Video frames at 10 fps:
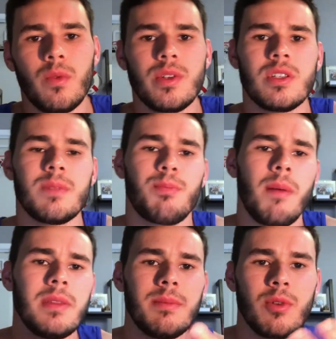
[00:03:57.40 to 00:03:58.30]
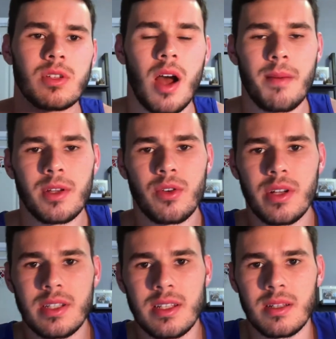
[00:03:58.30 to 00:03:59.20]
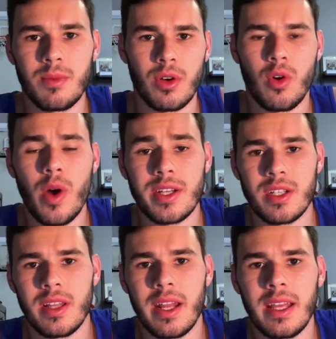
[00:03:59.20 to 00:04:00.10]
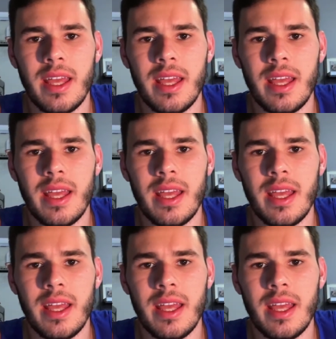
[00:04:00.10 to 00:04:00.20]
which is probably the most common criticism or question that I